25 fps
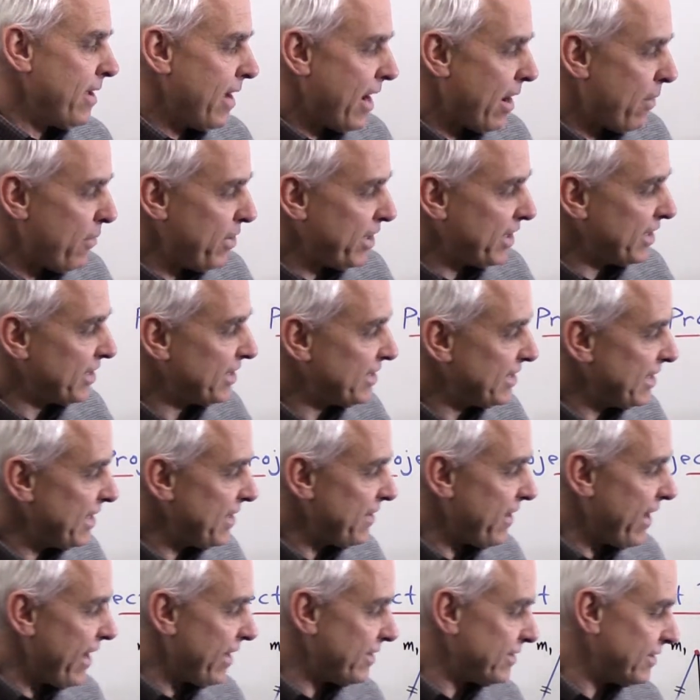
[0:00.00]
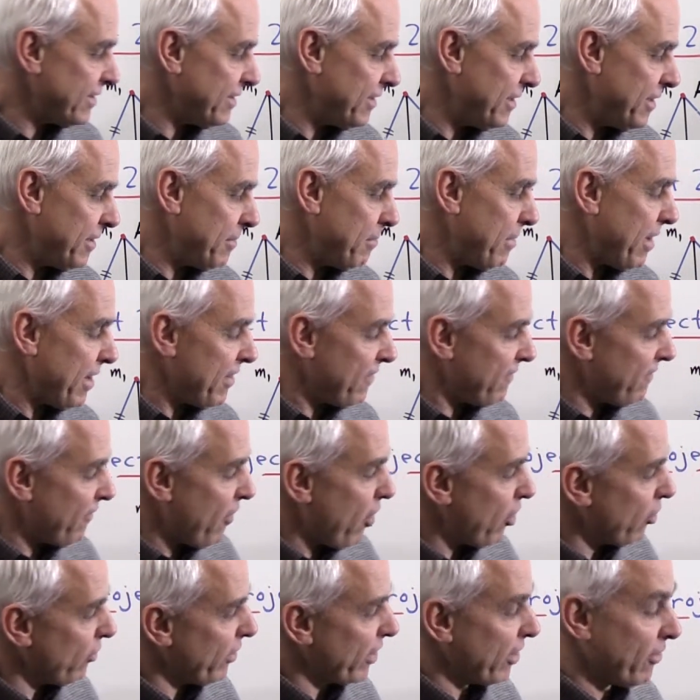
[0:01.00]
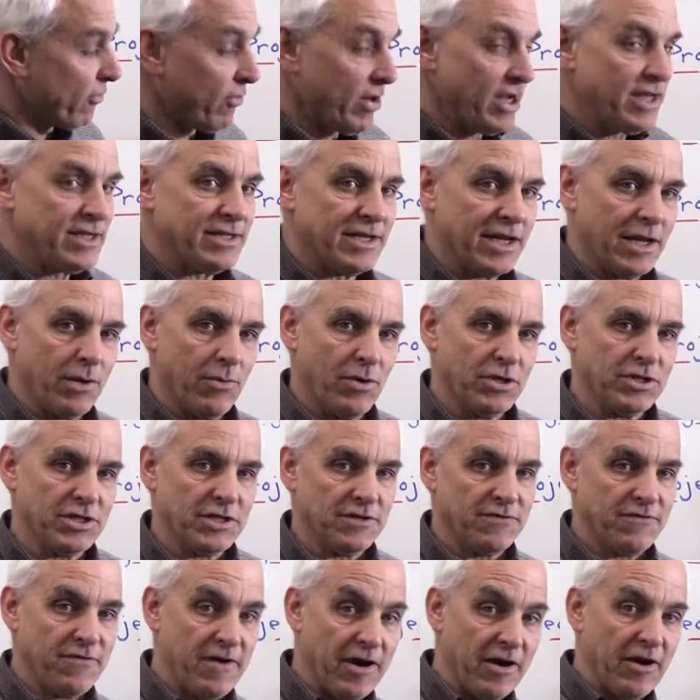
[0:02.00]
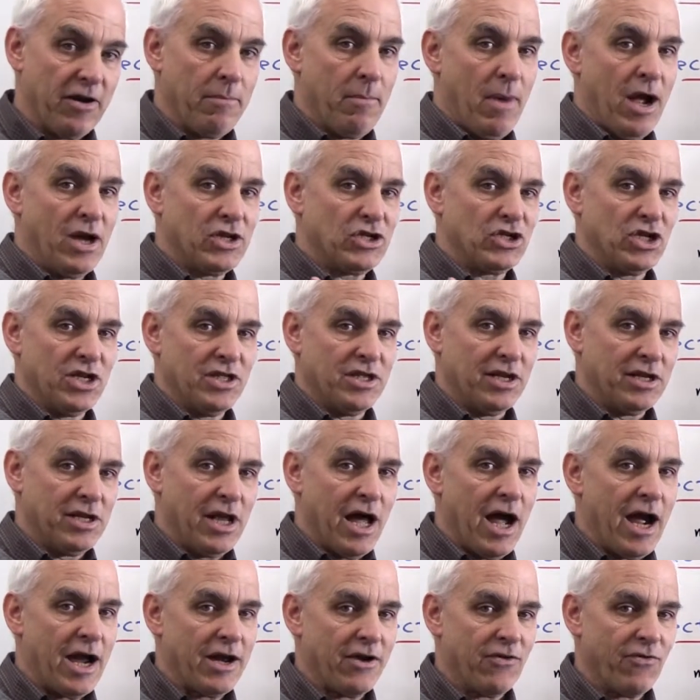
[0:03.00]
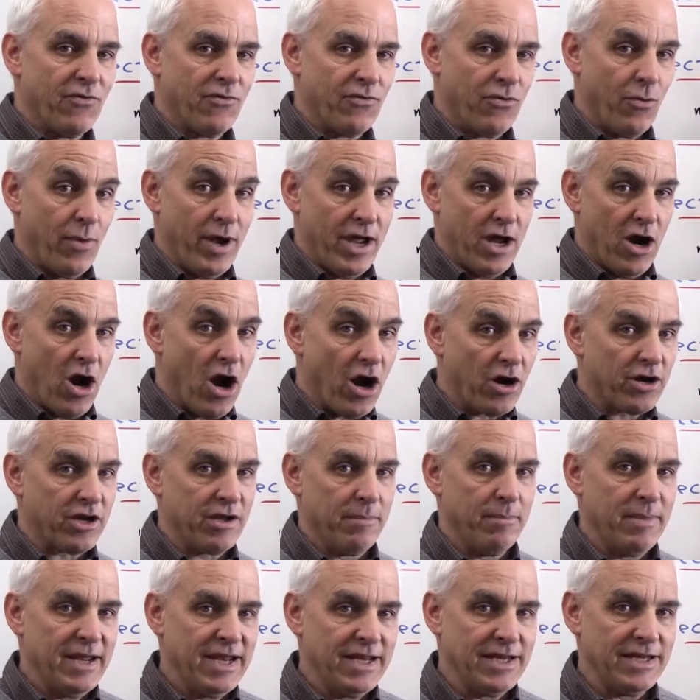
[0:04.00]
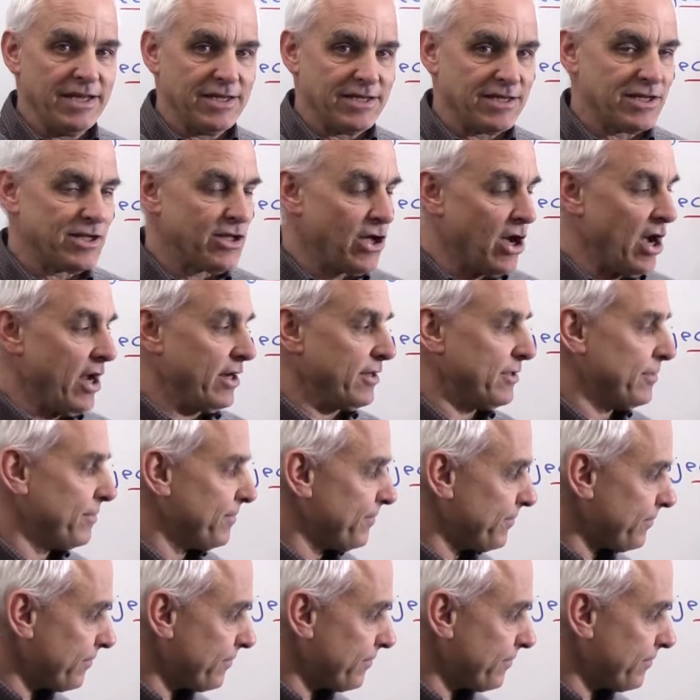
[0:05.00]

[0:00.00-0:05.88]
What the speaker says: And we can see that by the following reasoning, which is very much in the line of the way Archimedes thought.